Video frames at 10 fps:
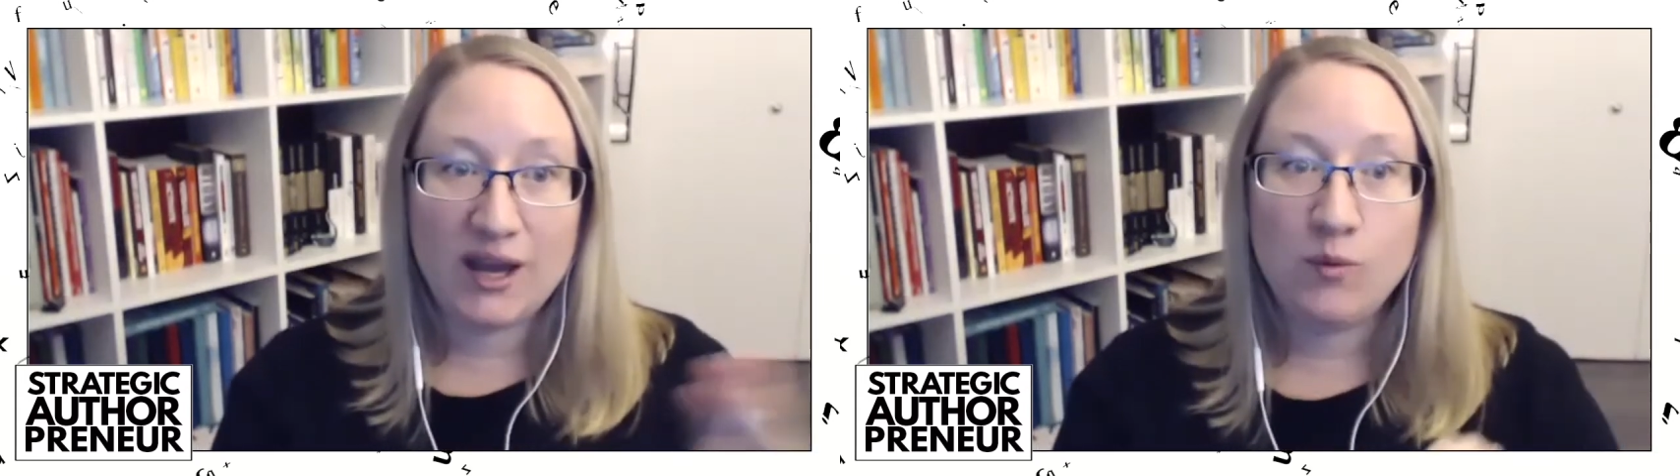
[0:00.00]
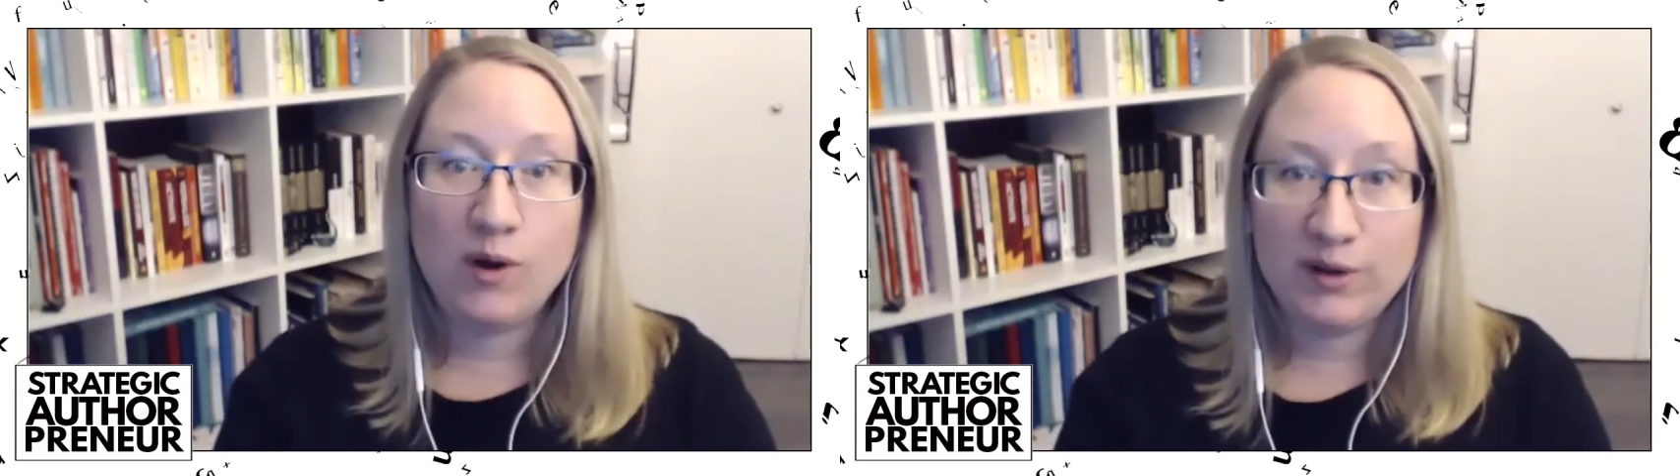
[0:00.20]

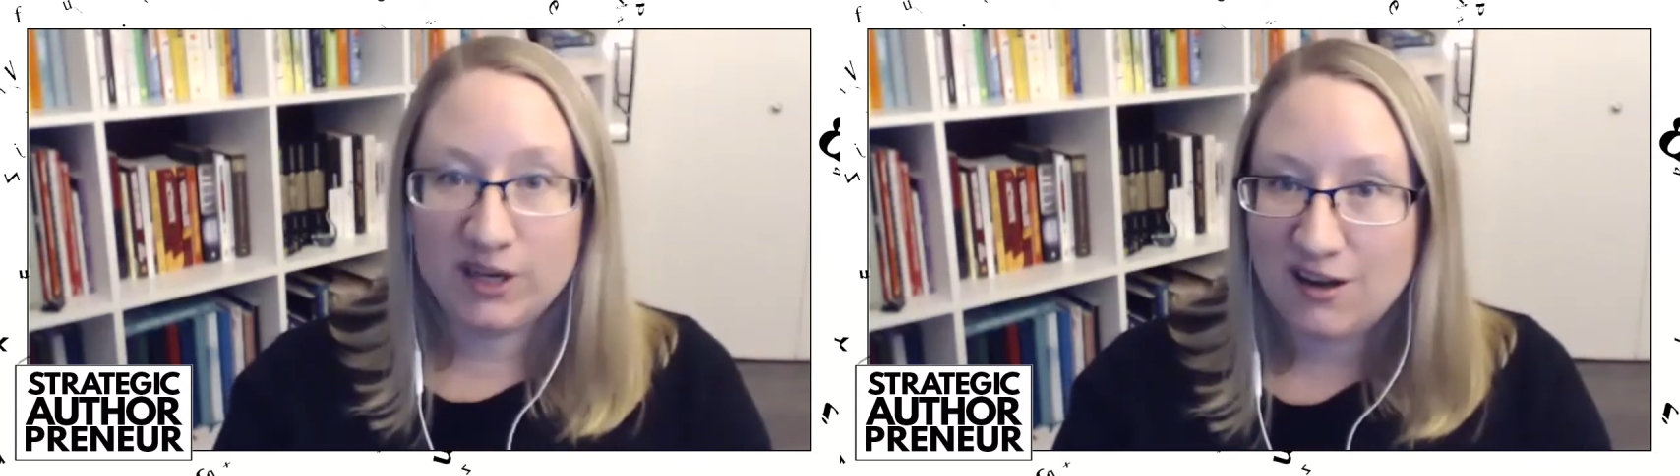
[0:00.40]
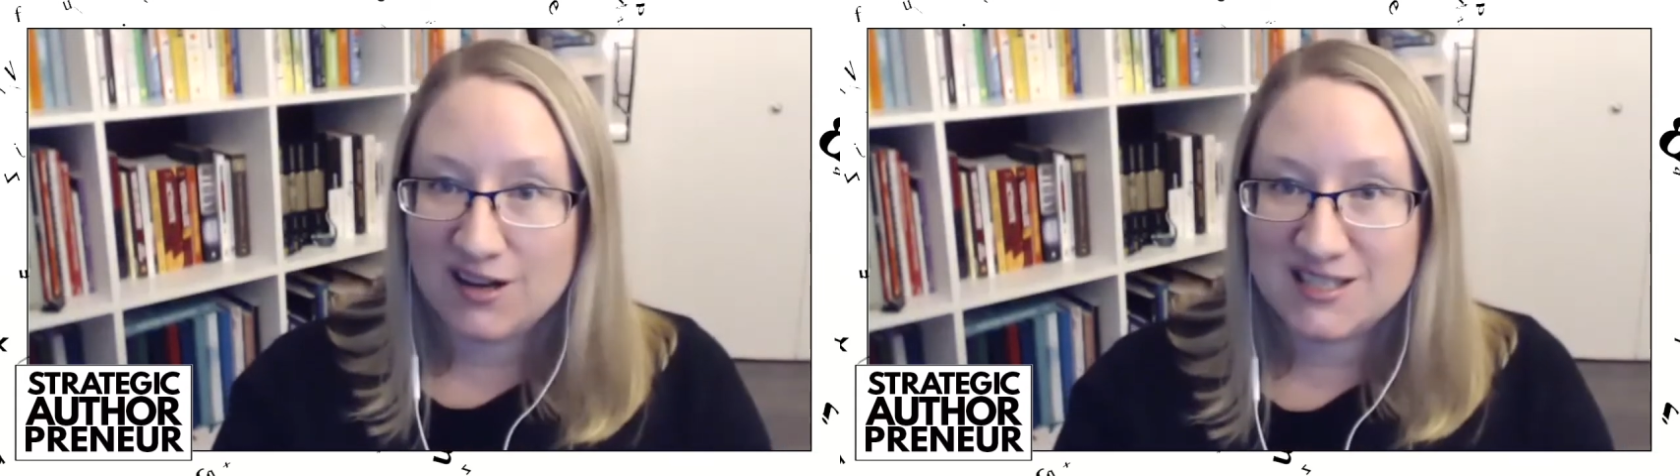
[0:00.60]
what would it
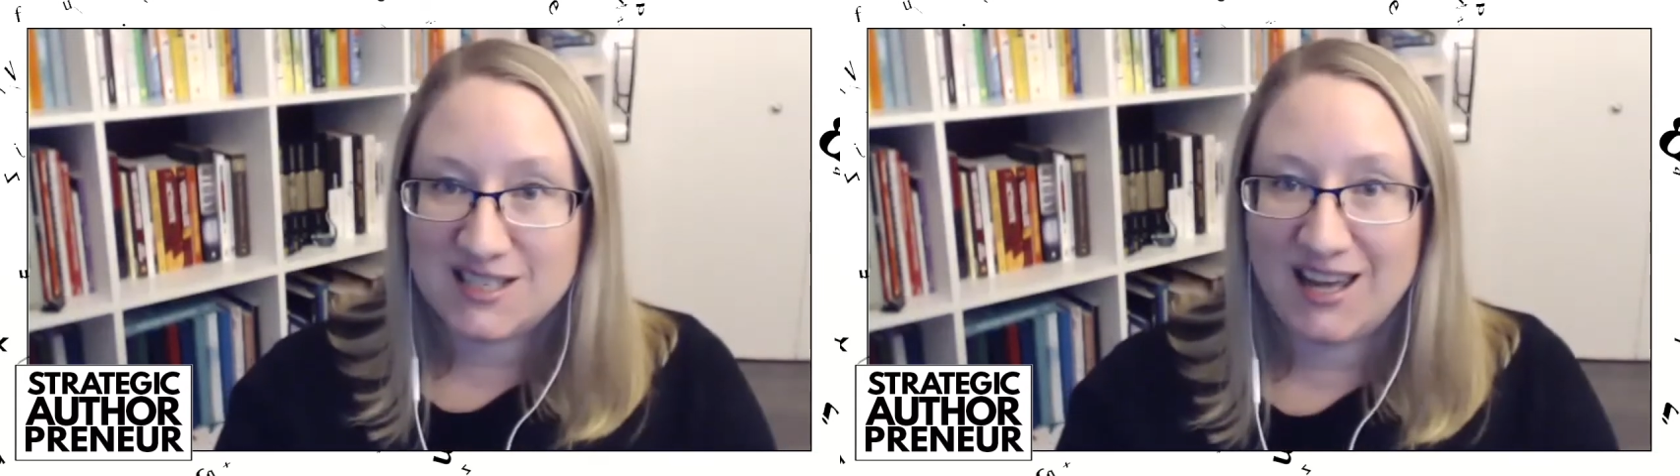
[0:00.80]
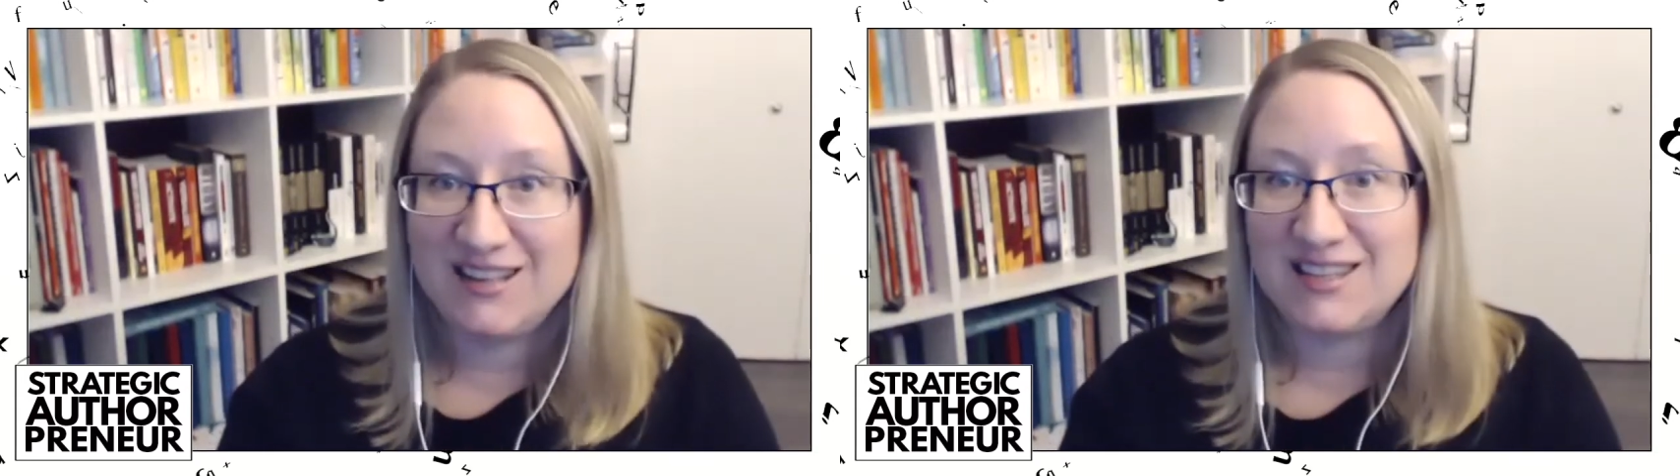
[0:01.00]
cost
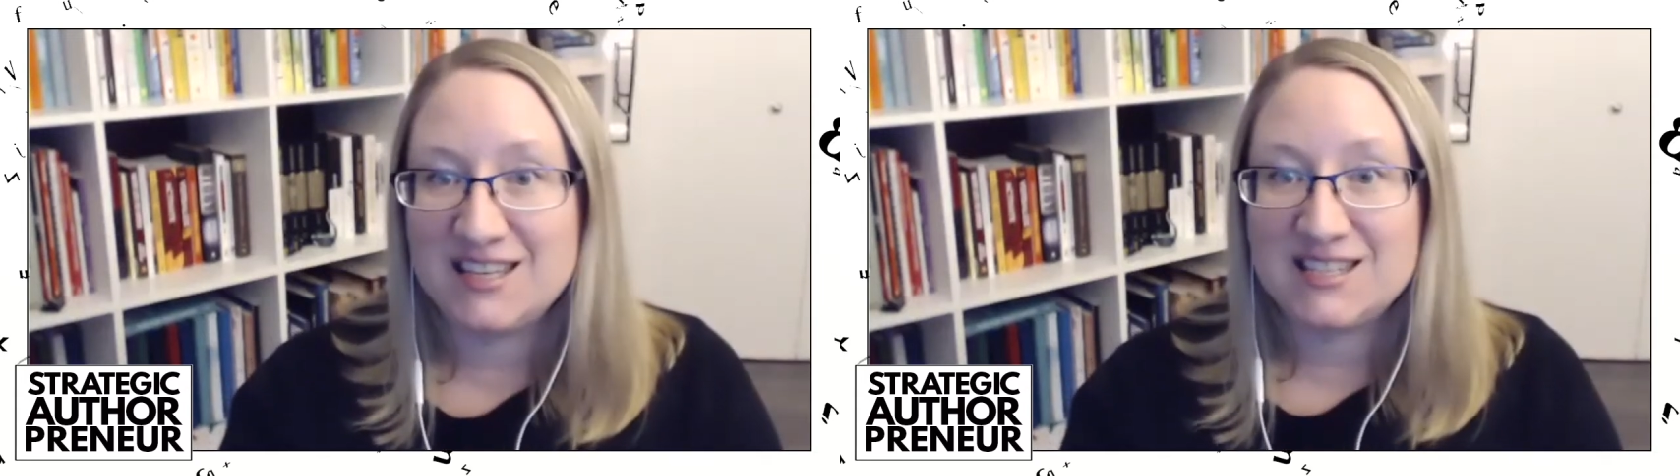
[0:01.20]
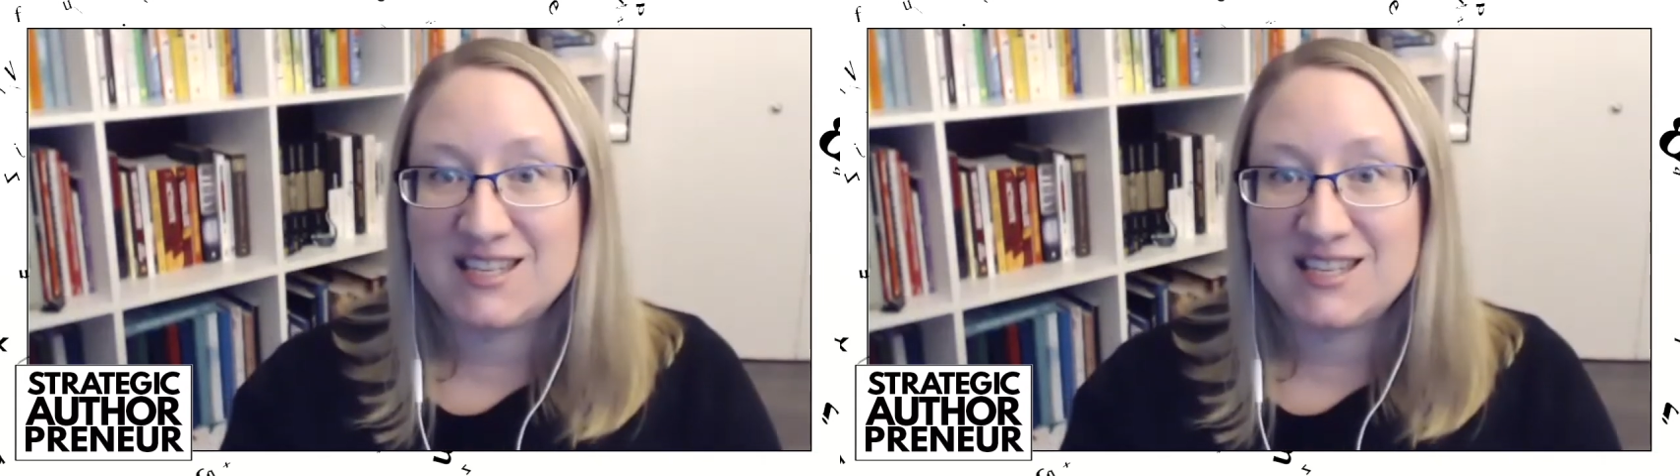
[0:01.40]
to edit this?